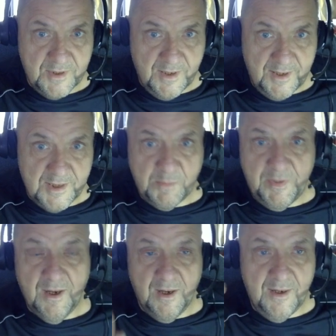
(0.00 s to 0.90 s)
an
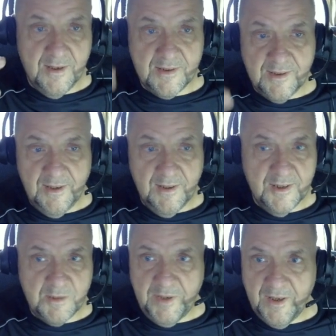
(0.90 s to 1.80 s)
SPI, a
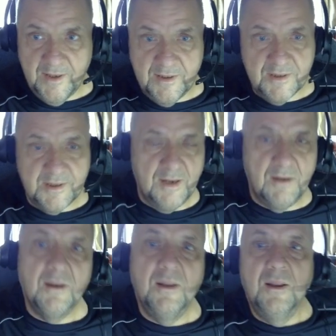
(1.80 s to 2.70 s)
single SPI
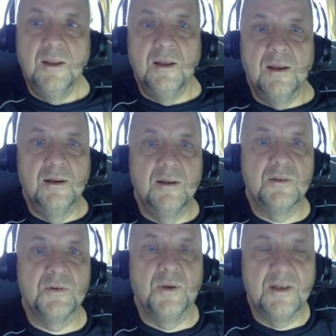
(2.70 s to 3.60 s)
channel
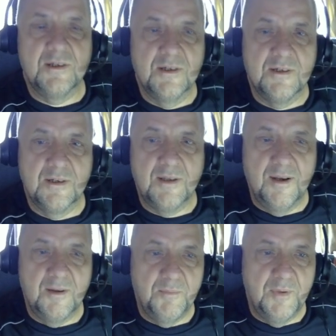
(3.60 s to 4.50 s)
to access the
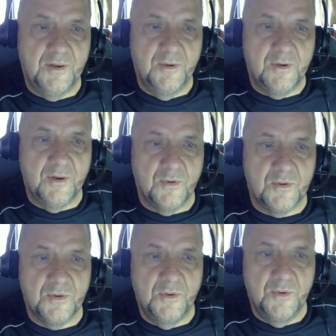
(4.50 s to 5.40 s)
card, but you can
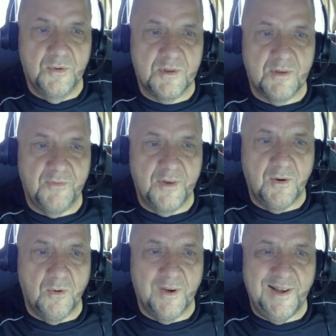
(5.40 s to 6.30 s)
also use something
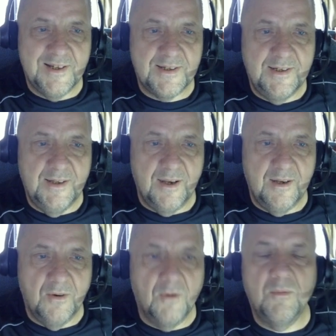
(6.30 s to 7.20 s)
called
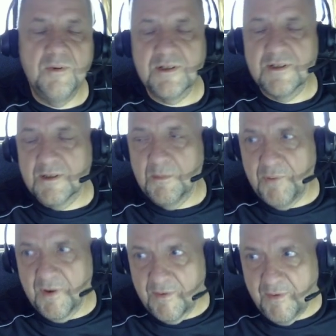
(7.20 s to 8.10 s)
SDIO, which is a
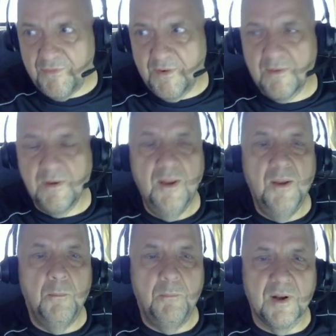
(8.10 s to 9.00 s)
peripheral
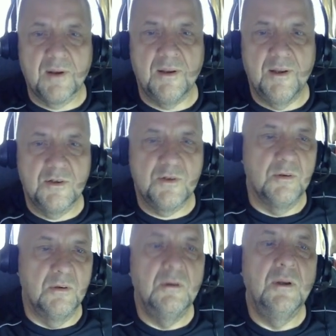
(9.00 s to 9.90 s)
built
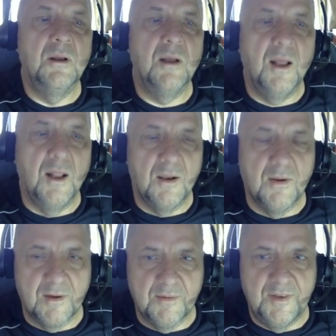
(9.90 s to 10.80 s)
into a
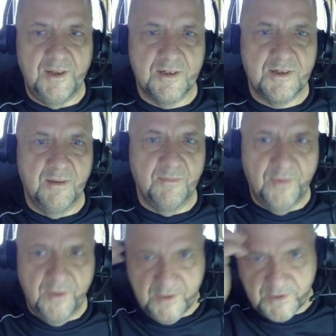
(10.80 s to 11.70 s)
lot of the
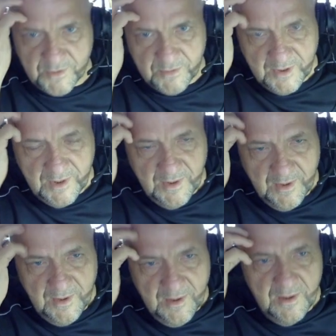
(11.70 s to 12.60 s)
STM32
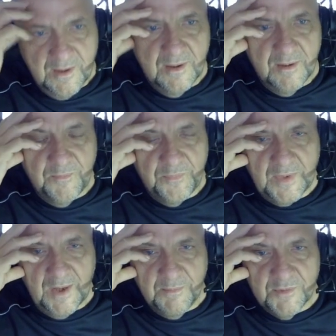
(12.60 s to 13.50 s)

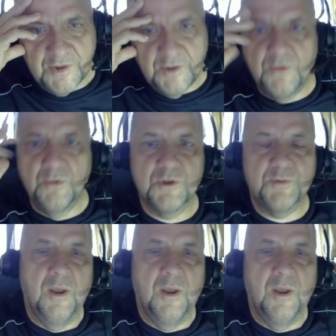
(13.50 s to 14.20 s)
MCUs.